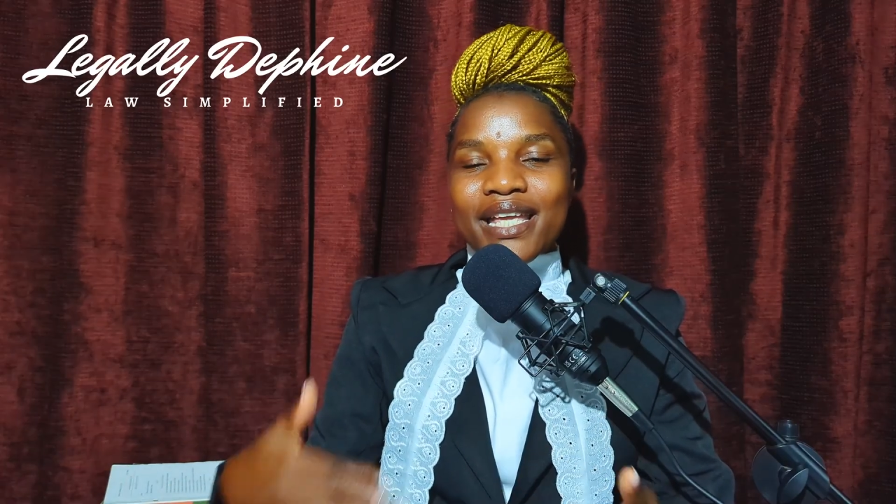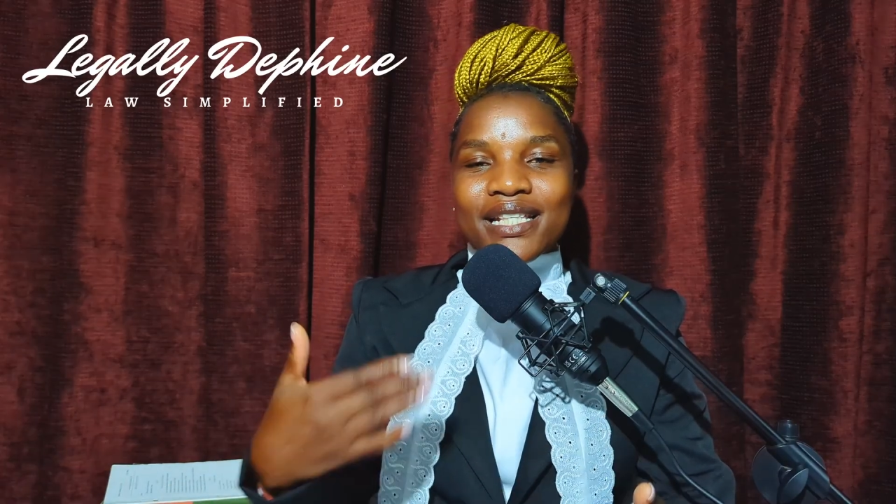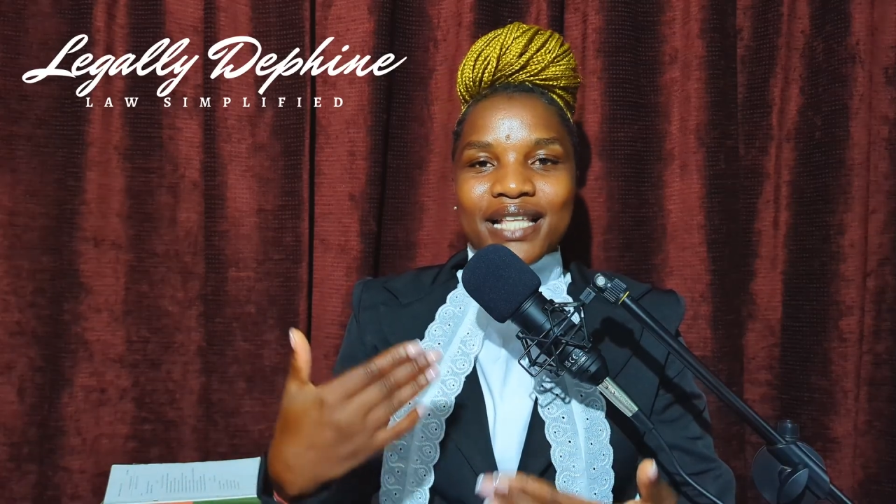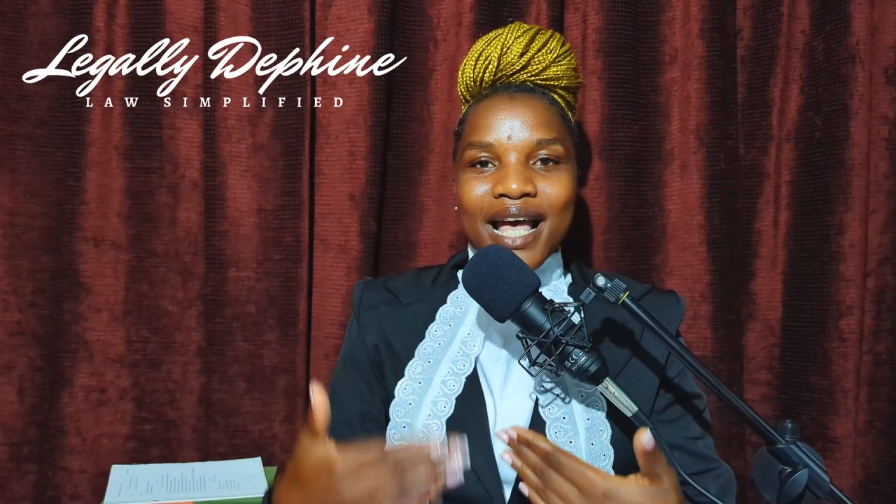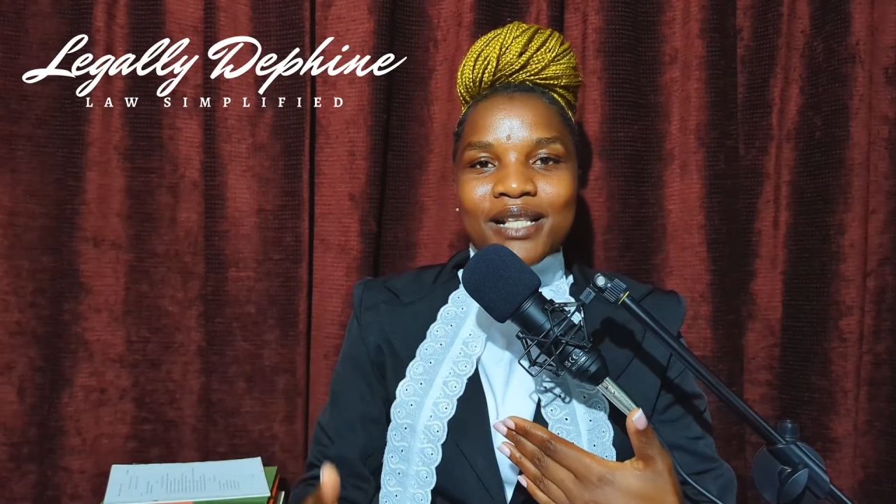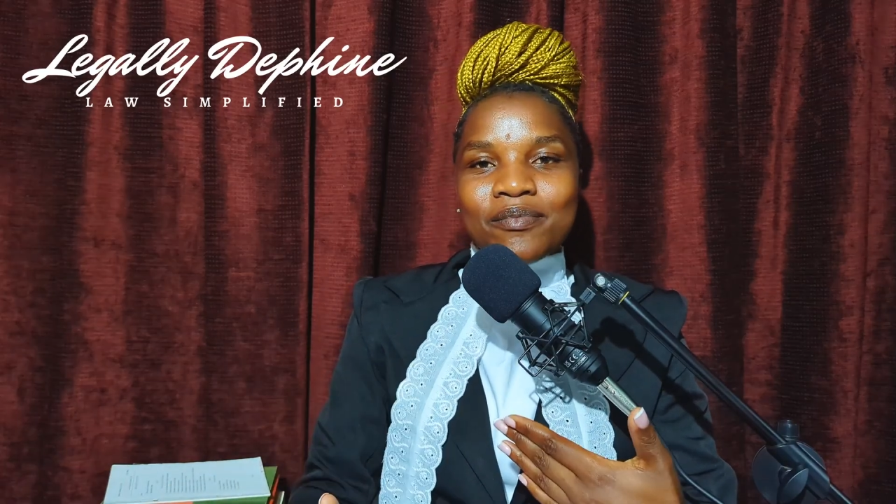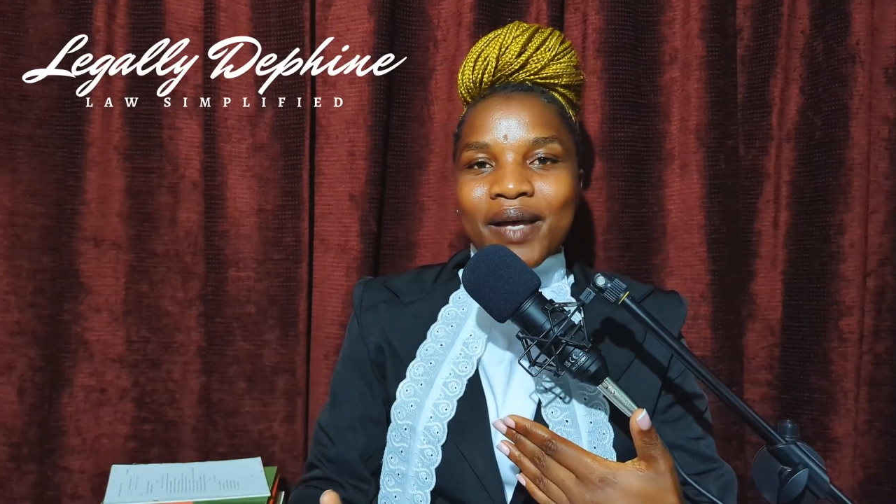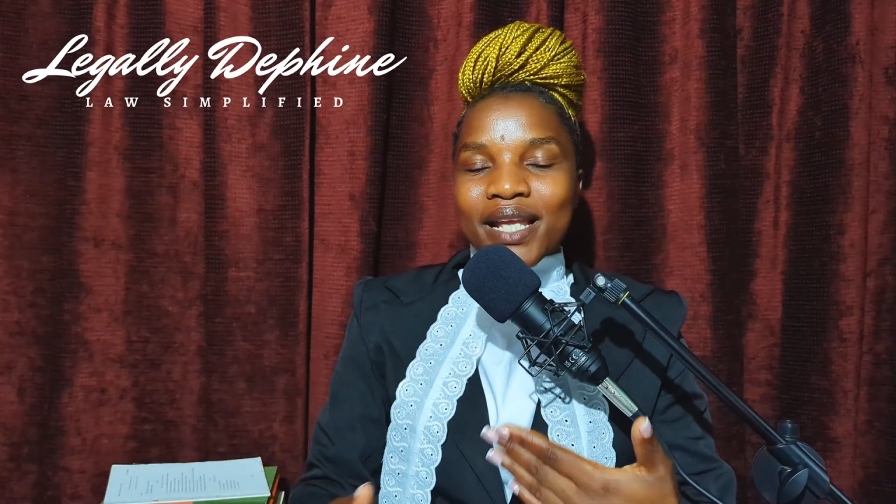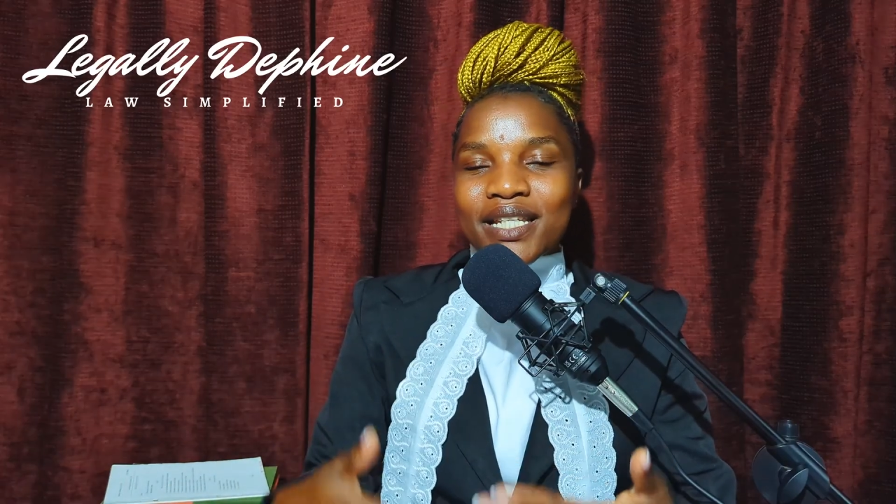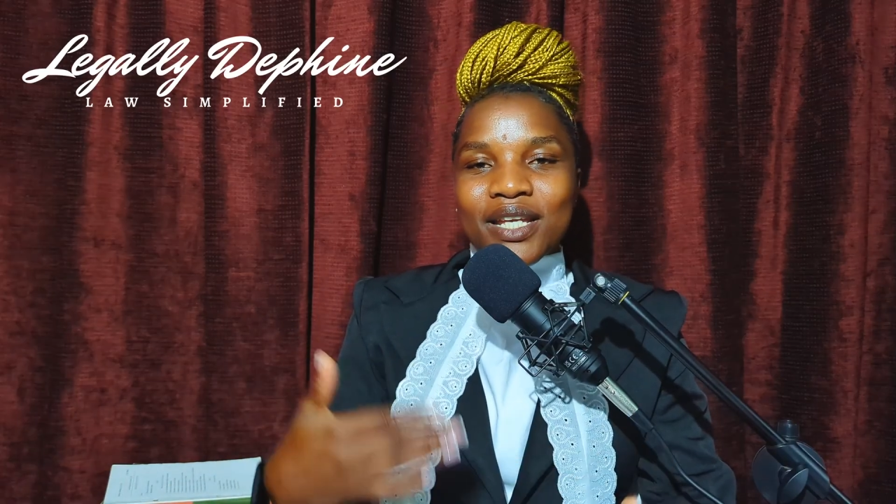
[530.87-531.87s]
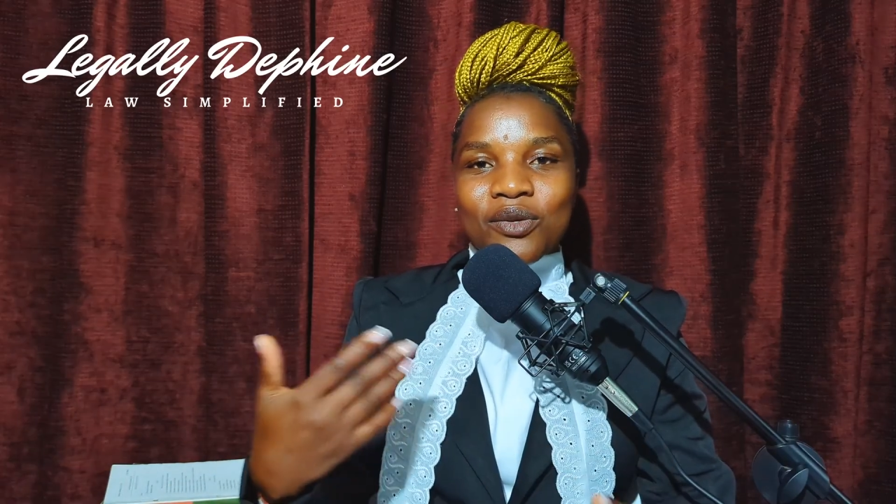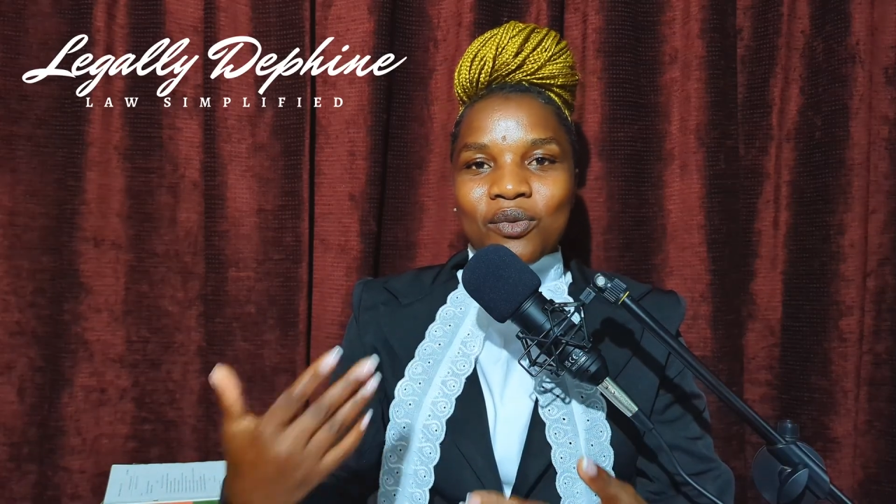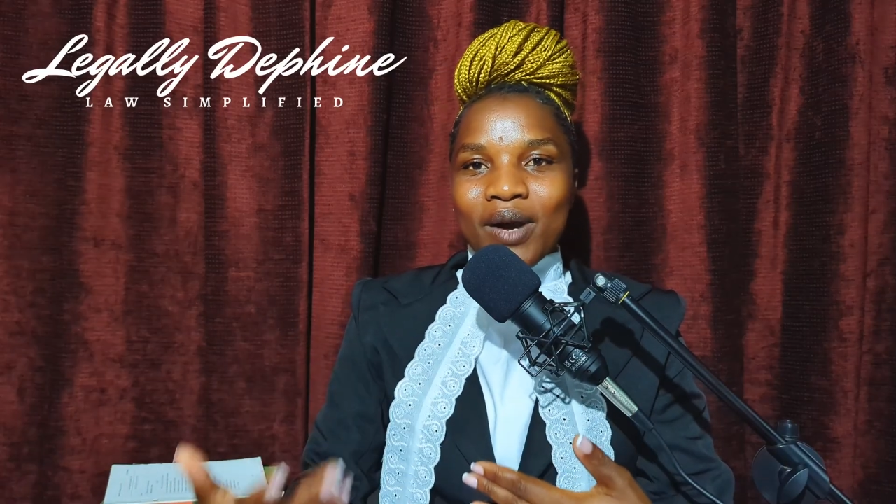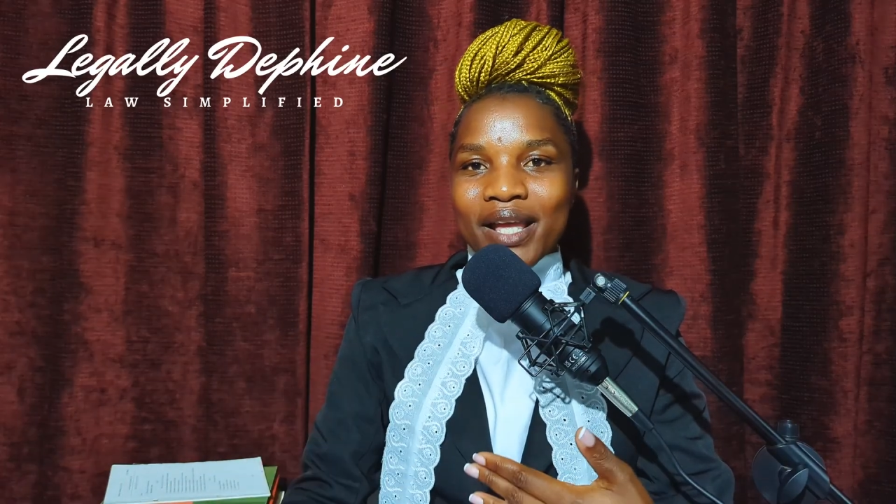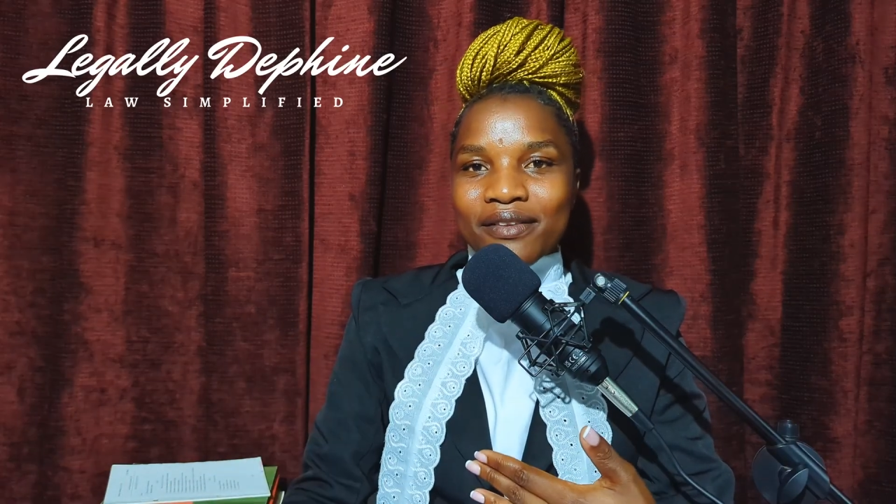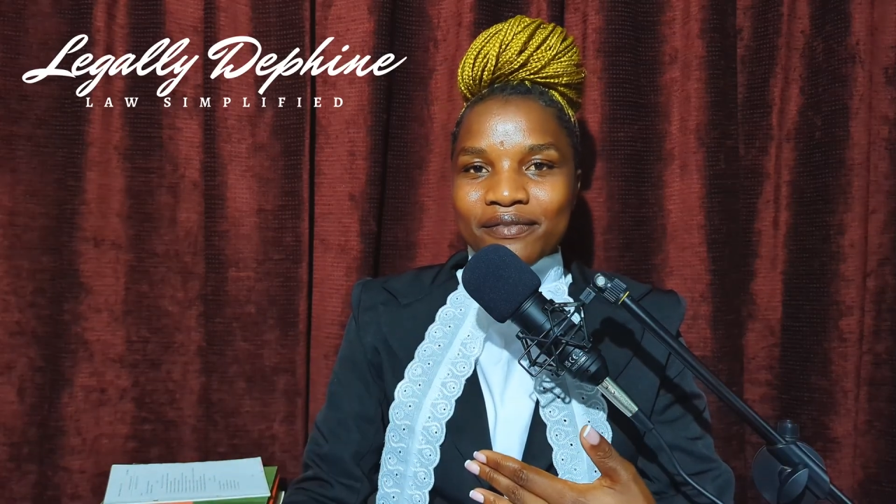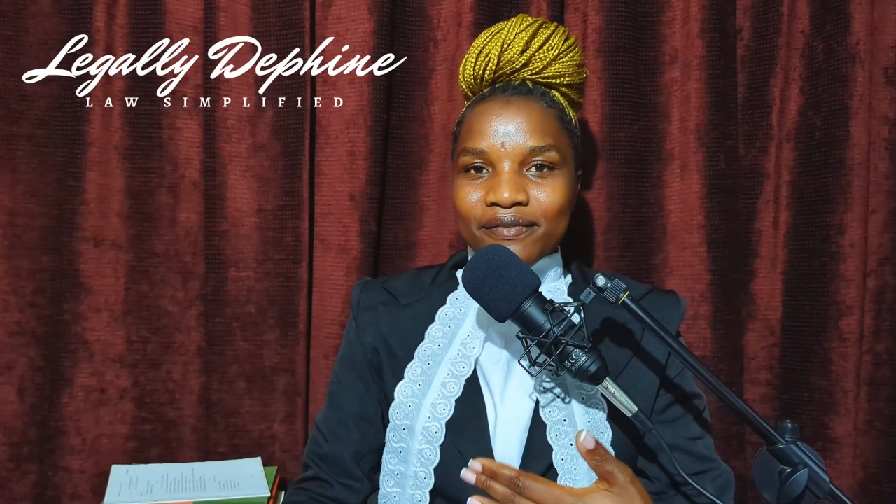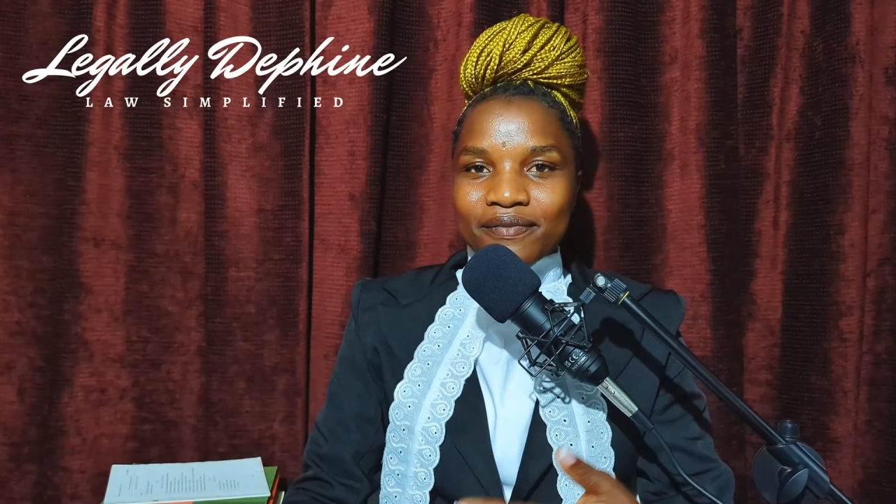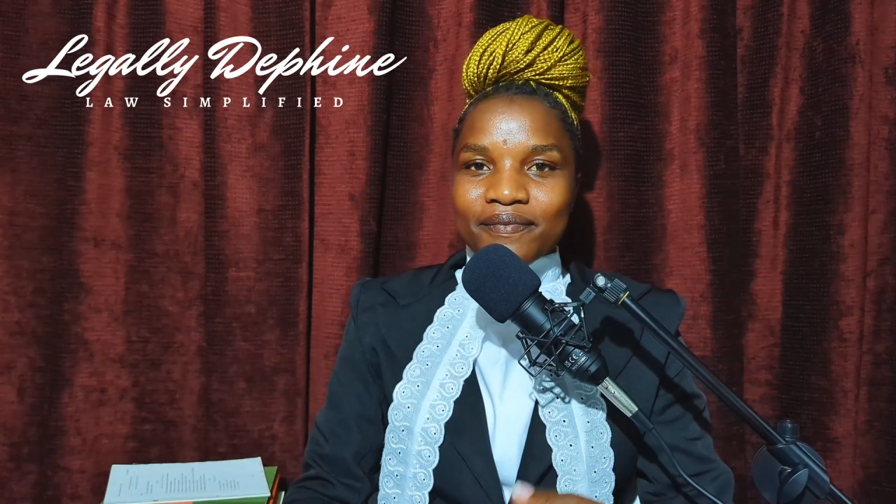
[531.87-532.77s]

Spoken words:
as husband and wife.